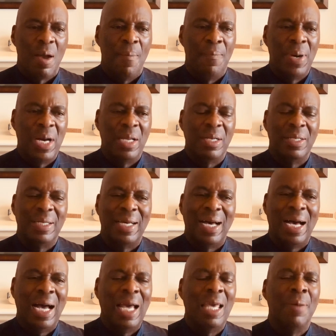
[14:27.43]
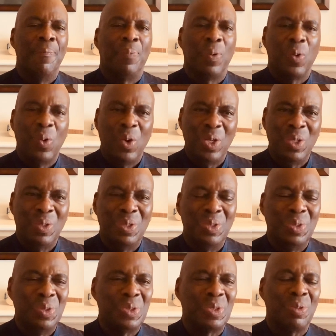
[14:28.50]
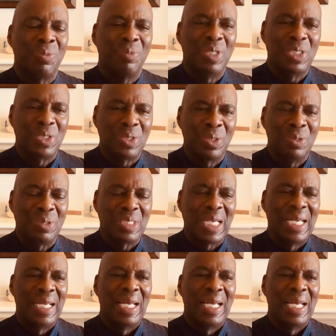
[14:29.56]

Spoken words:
but I implore you to do some research.